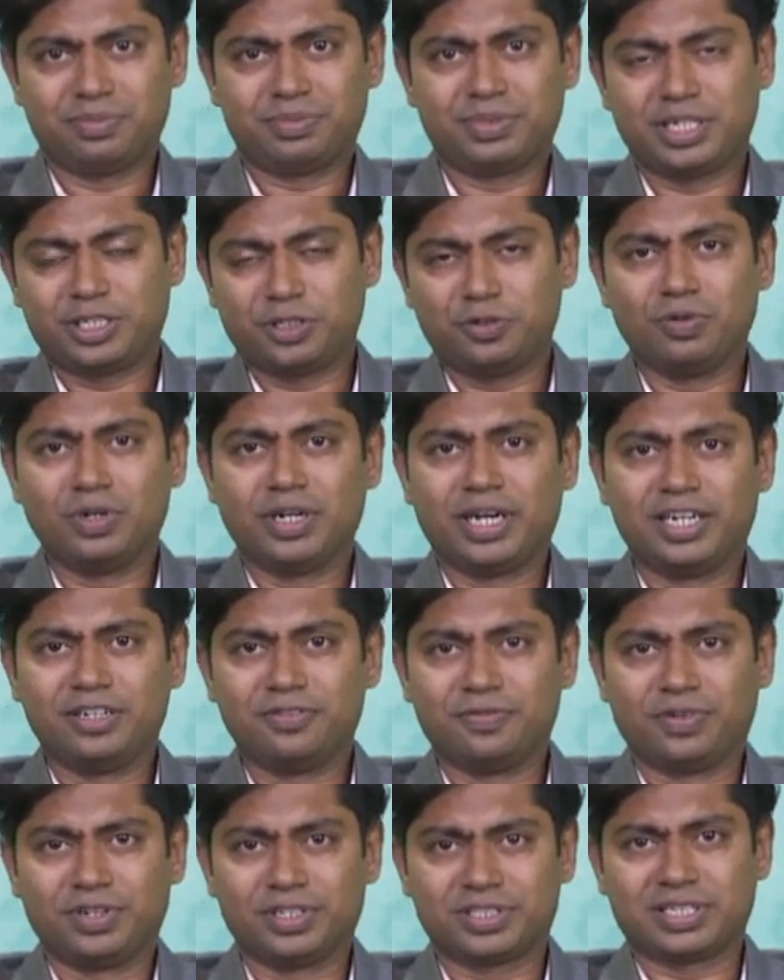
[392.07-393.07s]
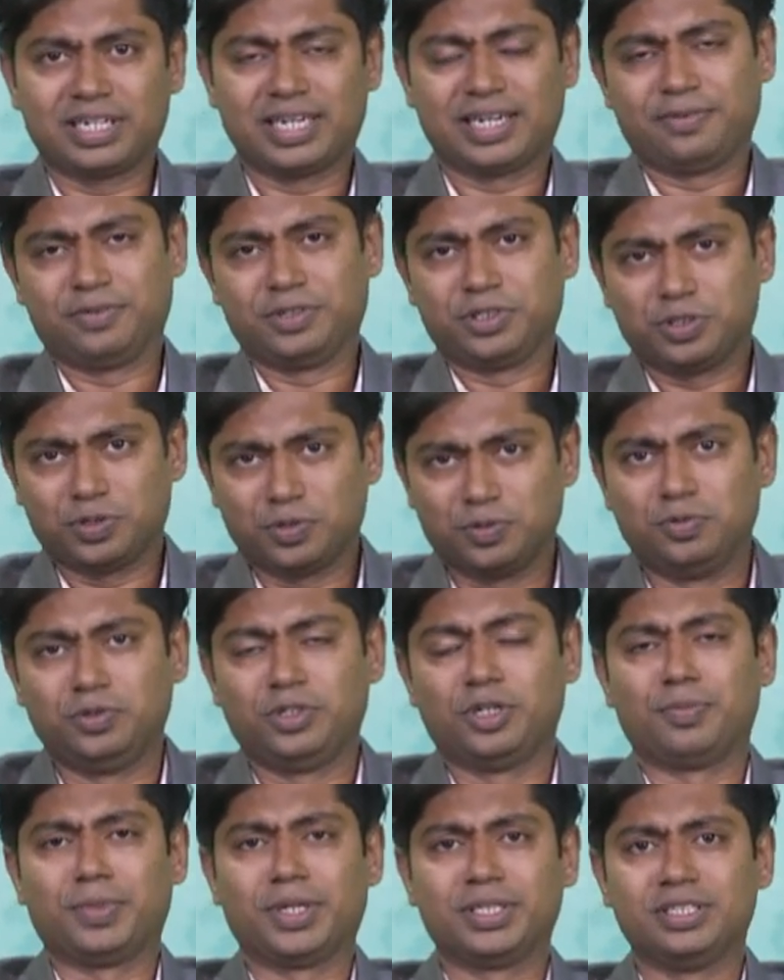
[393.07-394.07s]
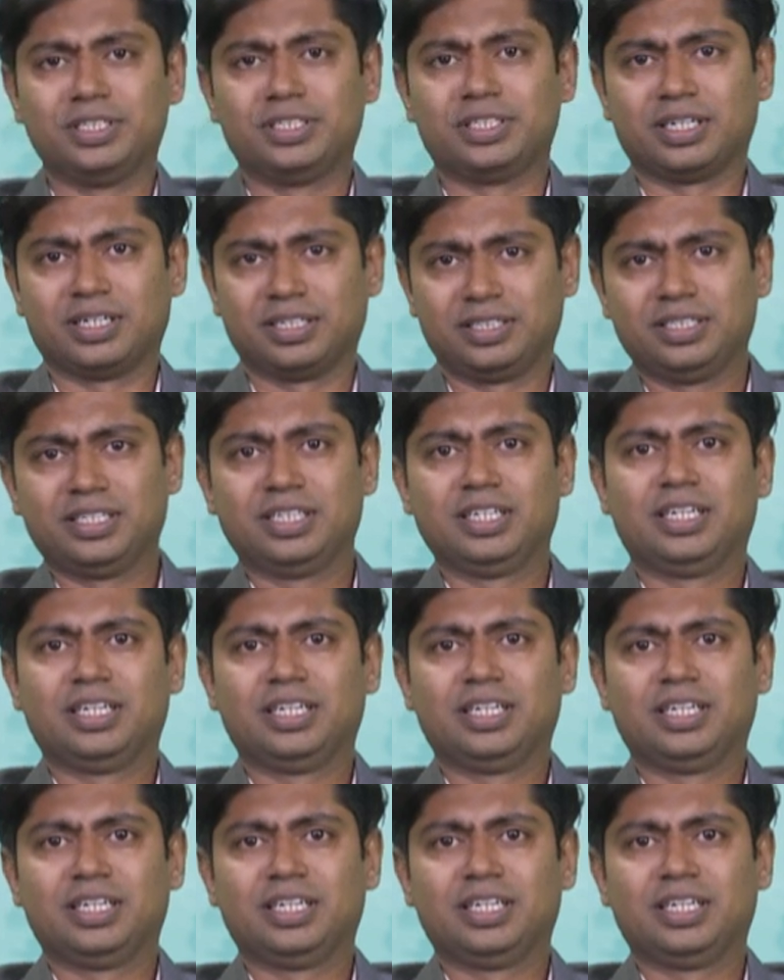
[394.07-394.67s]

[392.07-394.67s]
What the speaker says: that you learn first language through your mother tongue.